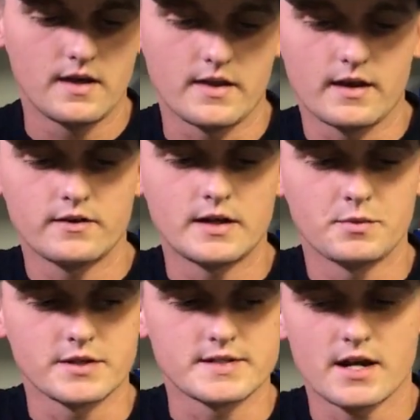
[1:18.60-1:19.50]
And I don't need to
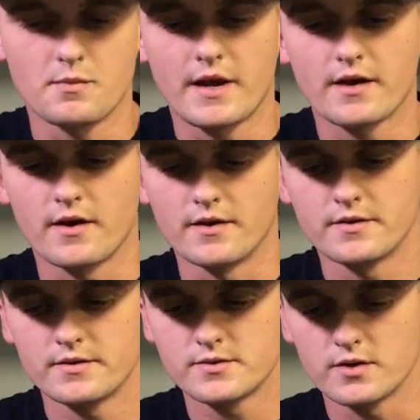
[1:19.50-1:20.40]
put the tire back
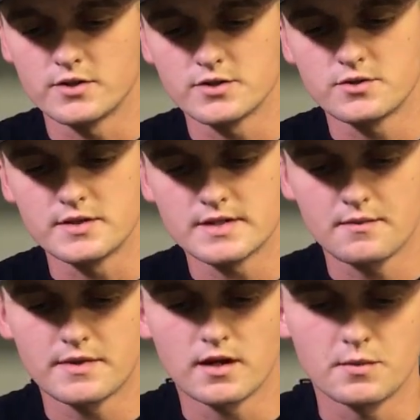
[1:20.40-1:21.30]
on, so I'll just do the
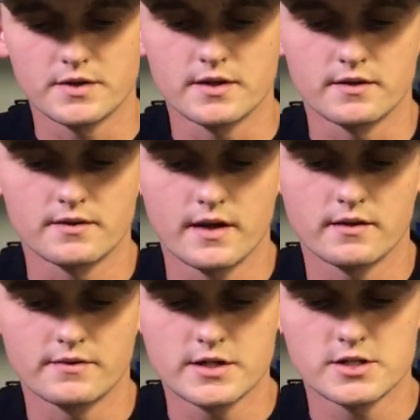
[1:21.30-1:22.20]
same thing. I'll put the
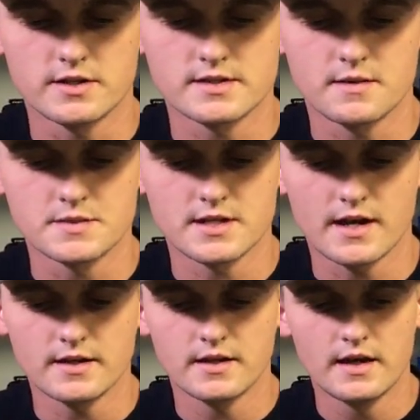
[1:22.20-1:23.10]
Allen wrench in the same
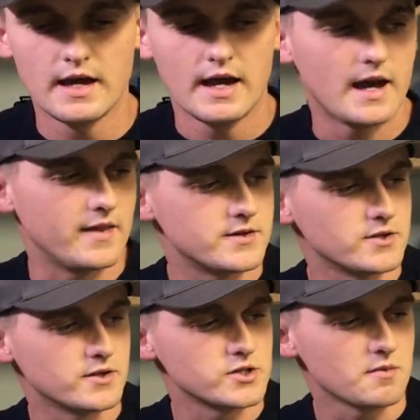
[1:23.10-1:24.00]
side, and then
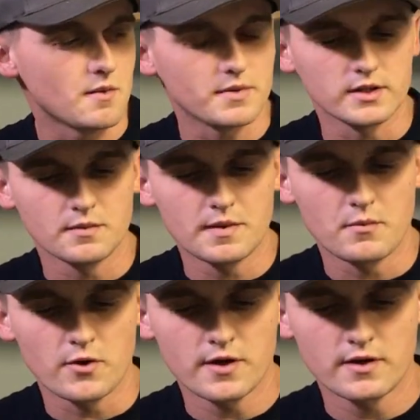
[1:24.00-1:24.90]
turn the trim up a little bit
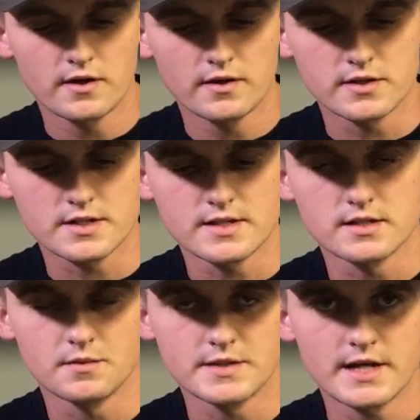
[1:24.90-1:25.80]
more. Just because
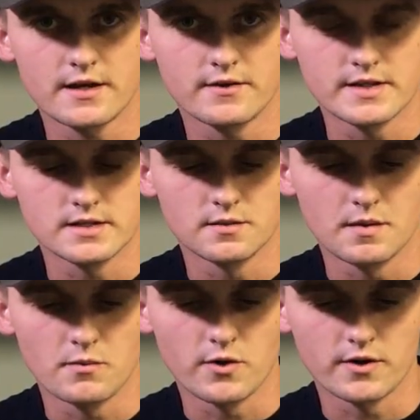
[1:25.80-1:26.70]
it's a little bit tighter, it needs a
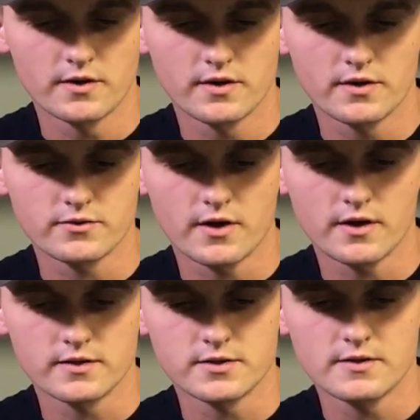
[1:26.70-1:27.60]
little bit more
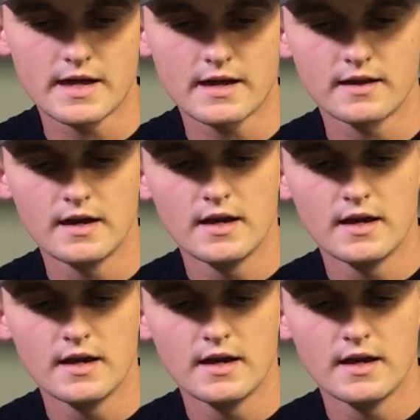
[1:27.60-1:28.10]
throttle to do that.